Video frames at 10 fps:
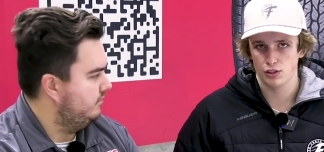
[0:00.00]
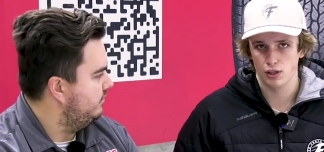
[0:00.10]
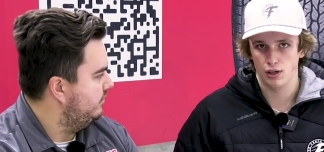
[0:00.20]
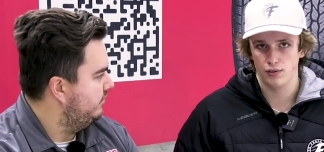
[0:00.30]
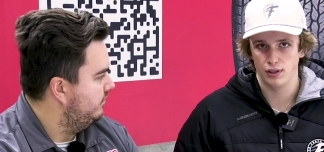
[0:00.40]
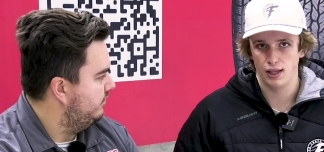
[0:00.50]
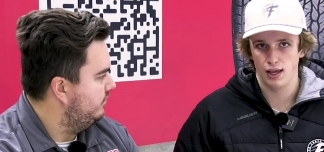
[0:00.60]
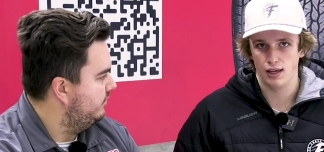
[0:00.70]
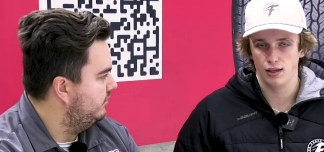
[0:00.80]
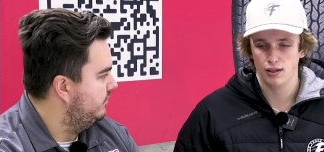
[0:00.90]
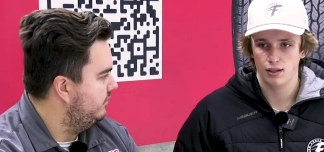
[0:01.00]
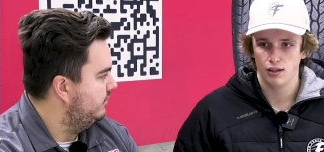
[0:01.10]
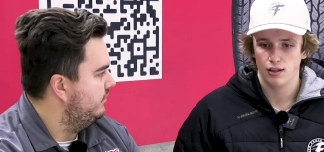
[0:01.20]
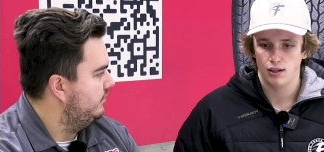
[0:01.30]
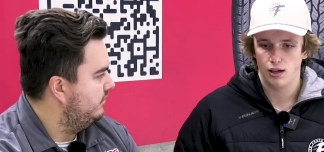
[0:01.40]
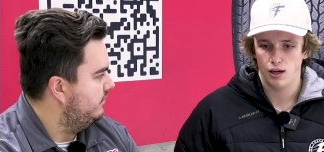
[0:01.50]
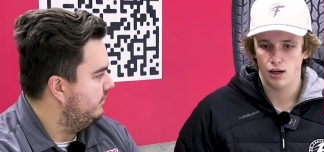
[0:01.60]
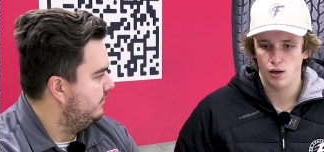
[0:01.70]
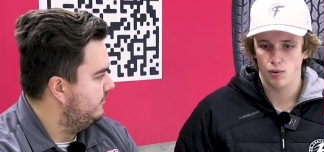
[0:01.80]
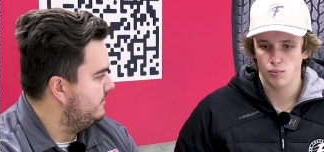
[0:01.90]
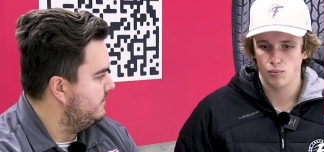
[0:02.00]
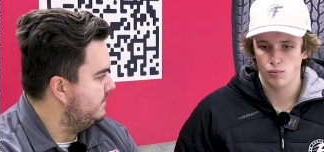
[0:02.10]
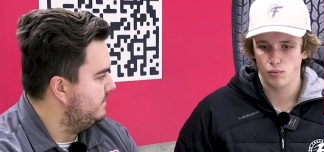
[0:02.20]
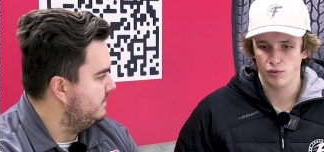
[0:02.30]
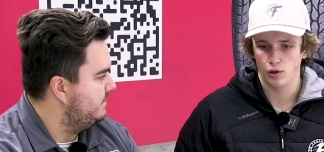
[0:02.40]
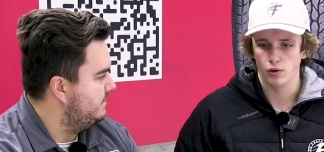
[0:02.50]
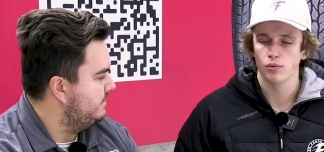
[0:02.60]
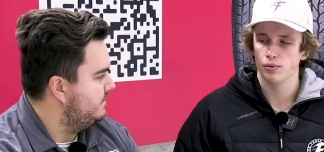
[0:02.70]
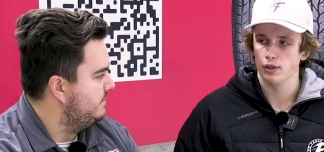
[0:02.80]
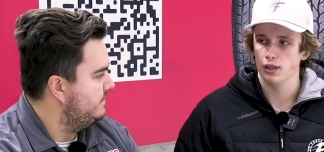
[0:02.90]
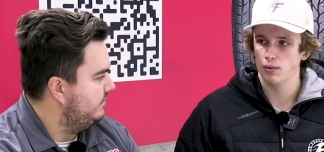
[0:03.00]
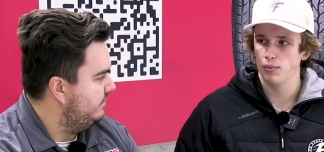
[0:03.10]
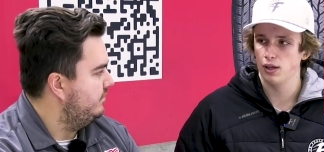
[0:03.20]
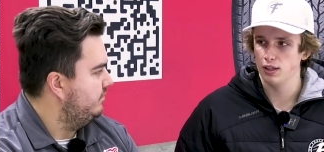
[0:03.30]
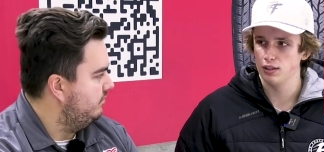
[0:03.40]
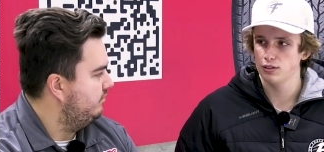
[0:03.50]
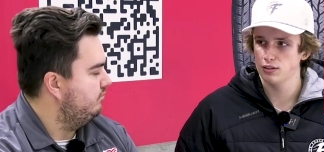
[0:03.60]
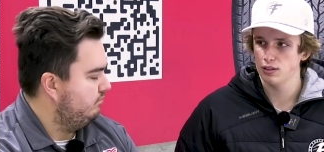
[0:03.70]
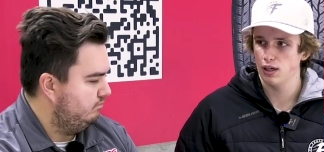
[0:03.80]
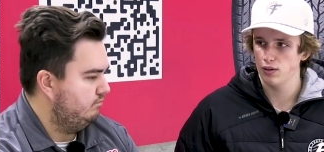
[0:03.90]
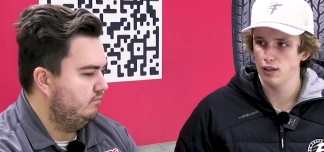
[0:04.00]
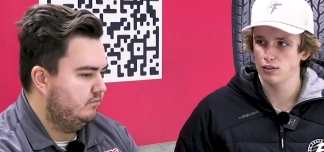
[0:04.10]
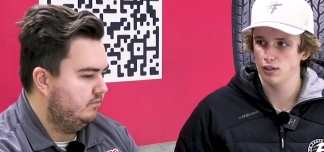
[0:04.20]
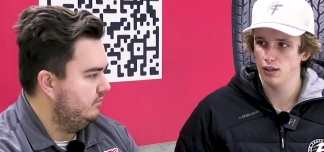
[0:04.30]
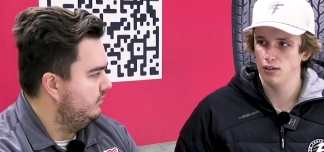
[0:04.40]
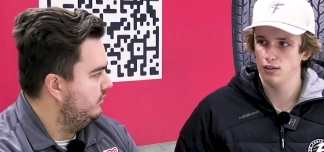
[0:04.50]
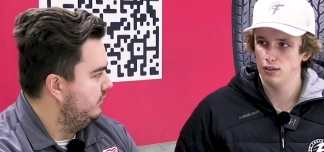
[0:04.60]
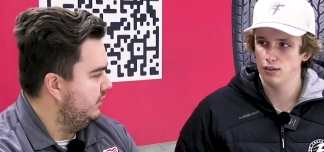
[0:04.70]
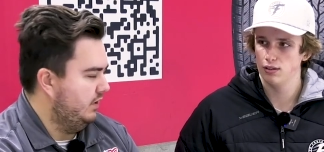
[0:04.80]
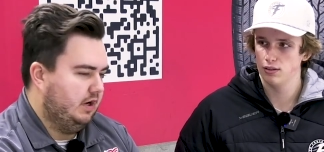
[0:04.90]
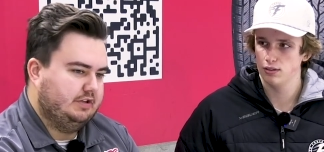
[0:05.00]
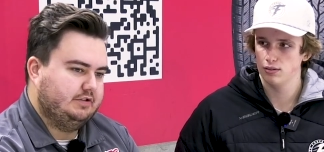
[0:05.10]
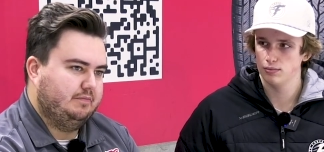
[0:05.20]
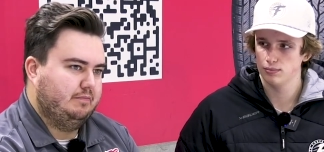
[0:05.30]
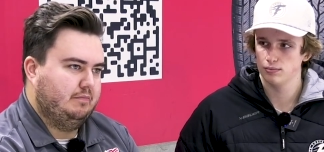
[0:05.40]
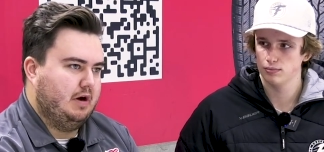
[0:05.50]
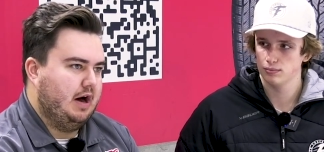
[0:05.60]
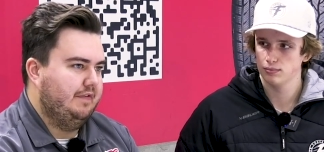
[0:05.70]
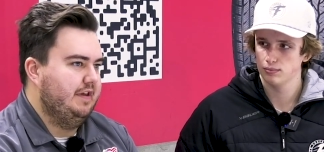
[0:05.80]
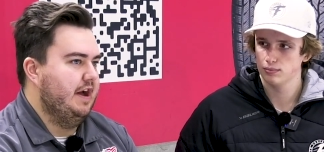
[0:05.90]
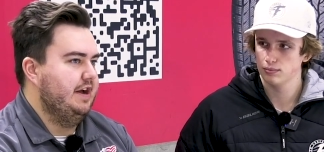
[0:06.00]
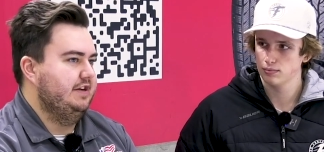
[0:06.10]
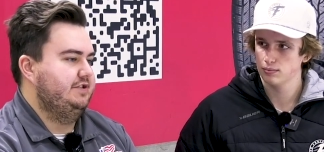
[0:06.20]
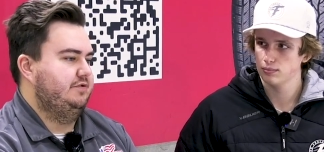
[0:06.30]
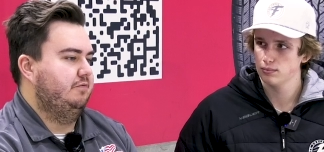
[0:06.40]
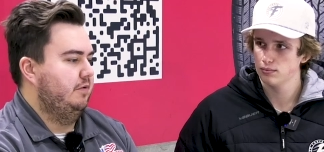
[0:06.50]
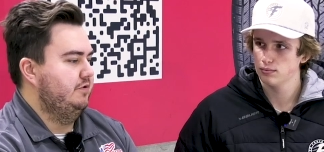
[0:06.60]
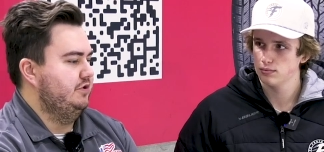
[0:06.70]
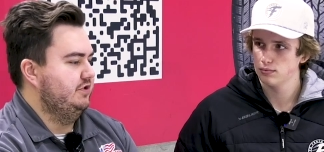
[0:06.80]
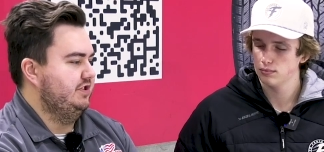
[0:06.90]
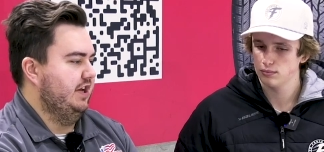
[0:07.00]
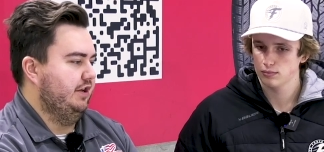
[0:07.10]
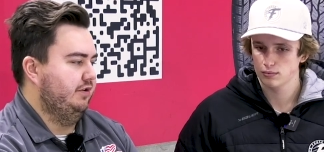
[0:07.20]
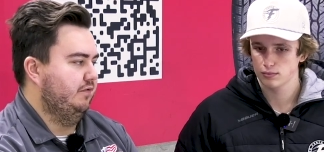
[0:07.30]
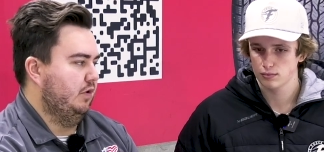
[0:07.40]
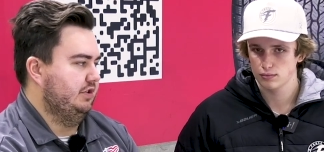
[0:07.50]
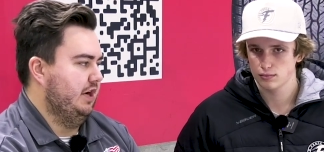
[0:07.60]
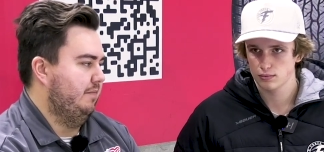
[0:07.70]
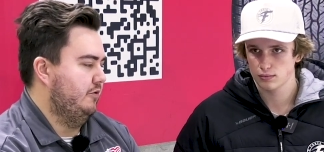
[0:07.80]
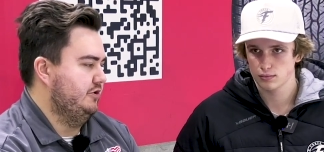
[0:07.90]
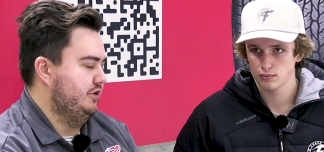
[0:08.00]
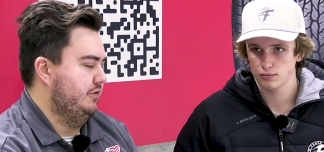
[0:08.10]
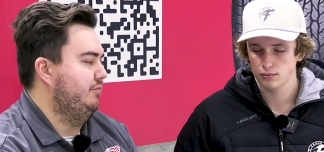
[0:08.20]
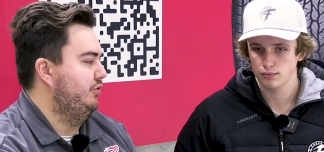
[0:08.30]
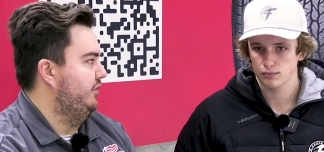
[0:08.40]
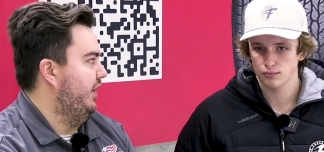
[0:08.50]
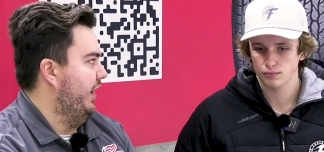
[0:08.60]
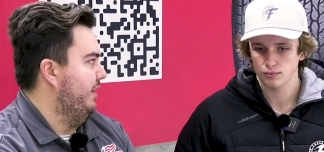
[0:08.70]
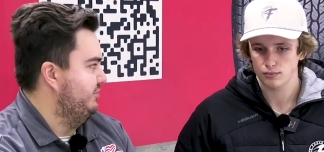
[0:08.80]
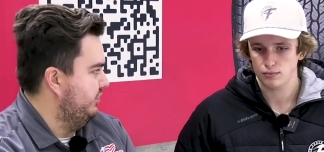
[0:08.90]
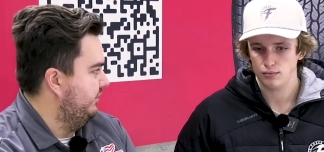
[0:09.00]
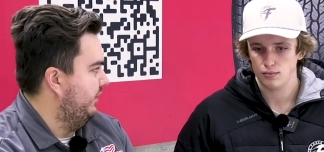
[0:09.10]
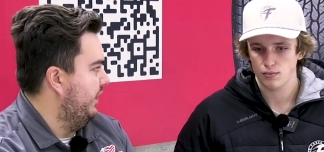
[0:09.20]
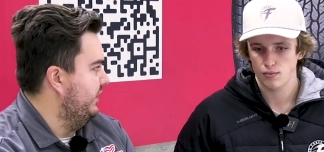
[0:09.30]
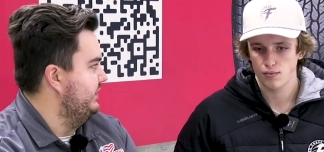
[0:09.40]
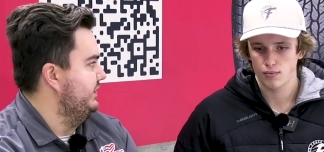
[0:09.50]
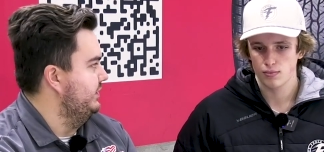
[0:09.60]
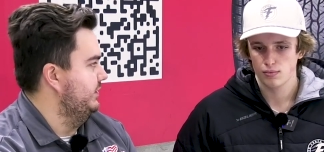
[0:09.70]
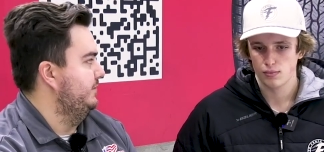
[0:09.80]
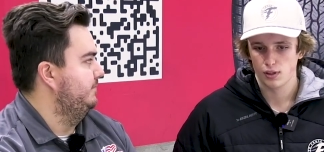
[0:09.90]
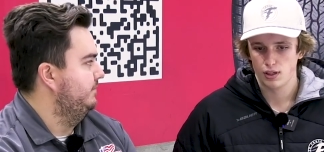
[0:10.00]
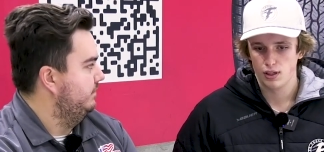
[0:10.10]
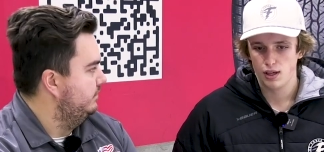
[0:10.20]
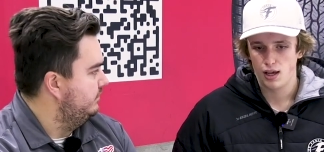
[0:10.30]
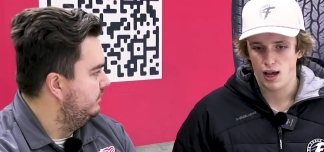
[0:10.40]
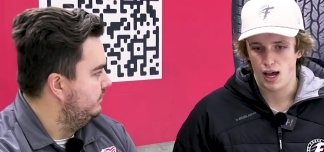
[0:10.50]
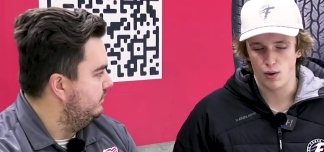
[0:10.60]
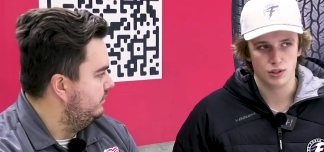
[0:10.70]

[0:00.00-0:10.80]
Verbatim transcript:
Speaker 1: each other every day. Um, we've grown as pretty good buddies. I'd like to say.
Speaker 2: Awesome. On the ice, what would you say you've worked on most to improve your game so far this season?
Speaker 1: I